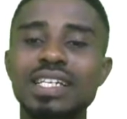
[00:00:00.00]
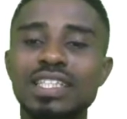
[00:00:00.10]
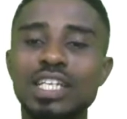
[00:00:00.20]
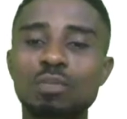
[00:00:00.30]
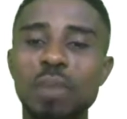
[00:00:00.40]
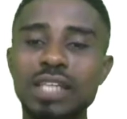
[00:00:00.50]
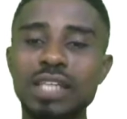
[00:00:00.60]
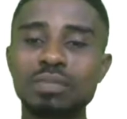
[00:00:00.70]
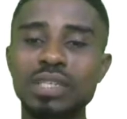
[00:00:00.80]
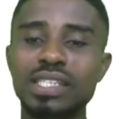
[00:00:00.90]
this
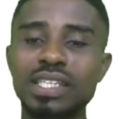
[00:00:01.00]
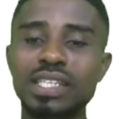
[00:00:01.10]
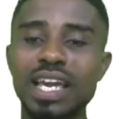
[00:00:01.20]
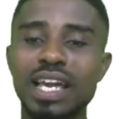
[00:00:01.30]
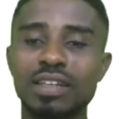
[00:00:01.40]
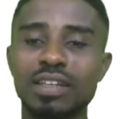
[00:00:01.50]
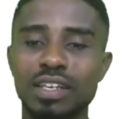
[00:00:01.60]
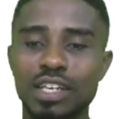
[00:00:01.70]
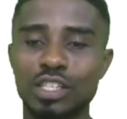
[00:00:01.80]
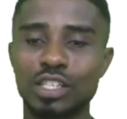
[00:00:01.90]
part missing here
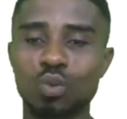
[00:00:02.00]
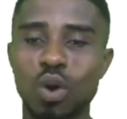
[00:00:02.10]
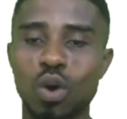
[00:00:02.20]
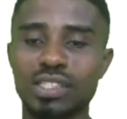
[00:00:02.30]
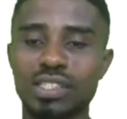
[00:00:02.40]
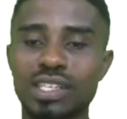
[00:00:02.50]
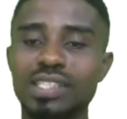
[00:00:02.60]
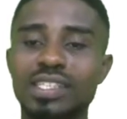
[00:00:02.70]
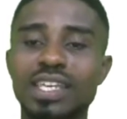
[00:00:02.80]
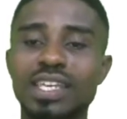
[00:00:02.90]
is what
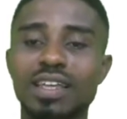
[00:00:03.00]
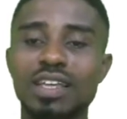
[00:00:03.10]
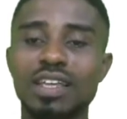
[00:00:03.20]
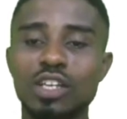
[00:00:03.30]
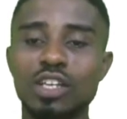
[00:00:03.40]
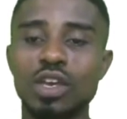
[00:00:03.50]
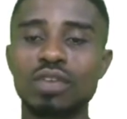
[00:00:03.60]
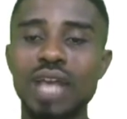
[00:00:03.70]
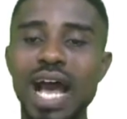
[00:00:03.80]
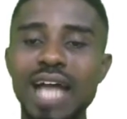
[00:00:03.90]
is here. So if
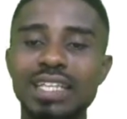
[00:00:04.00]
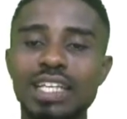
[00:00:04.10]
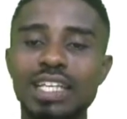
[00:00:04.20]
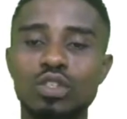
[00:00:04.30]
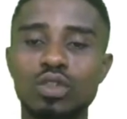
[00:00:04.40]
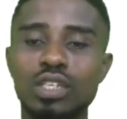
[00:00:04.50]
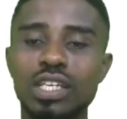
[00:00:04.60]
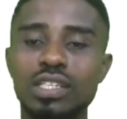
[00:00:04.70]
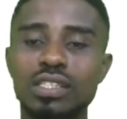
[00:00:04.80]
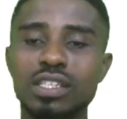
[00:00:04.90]
you add this to
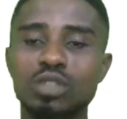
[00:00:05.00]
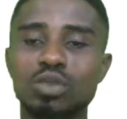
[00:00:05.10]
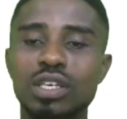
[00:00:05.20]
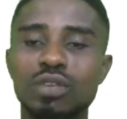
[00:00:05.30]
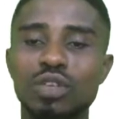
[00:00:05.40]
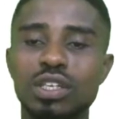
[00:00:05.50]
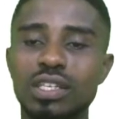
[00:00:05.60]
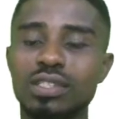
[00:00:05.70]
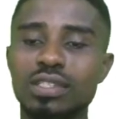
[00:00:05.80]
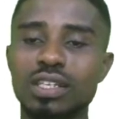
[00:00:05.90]
this, it will give
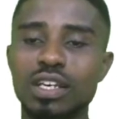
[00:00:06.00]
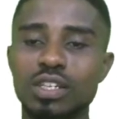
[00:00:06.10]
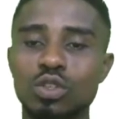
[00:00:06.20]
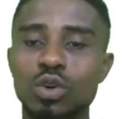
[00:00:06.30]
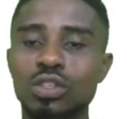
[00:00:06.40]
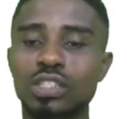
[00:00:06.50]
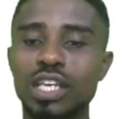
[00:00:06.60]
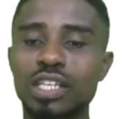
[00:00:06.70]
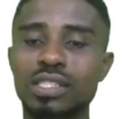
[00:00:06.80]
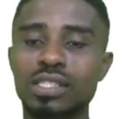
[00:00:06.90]
you this. So
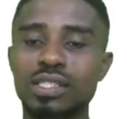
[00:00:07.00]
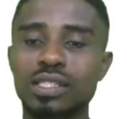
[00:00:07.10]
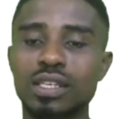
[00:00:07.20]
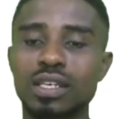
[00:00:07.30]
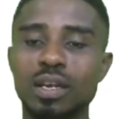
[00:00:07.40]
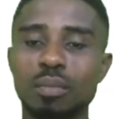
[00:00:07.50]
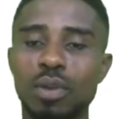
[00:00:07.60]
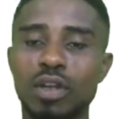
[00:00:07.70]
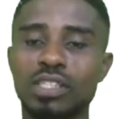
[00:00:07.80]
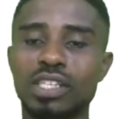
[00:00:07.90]
this
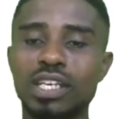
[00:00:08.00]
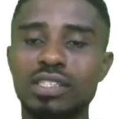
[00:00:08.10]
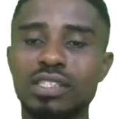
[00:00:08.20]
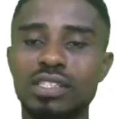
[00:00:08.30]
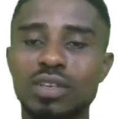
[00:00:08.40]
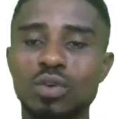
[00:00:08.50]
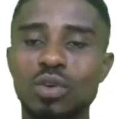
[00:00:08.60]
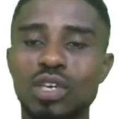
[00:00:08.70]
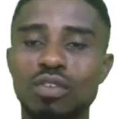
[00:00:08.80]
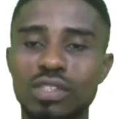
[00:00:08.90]
plus this
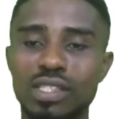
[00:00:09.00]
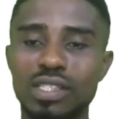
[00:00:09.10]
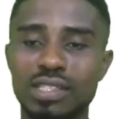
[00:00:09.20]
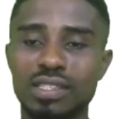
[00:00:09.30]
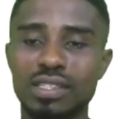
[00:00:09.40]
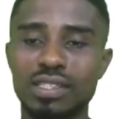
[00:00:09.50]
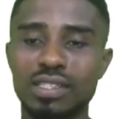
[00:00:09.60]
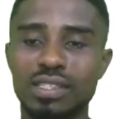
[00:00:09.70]
will give us this.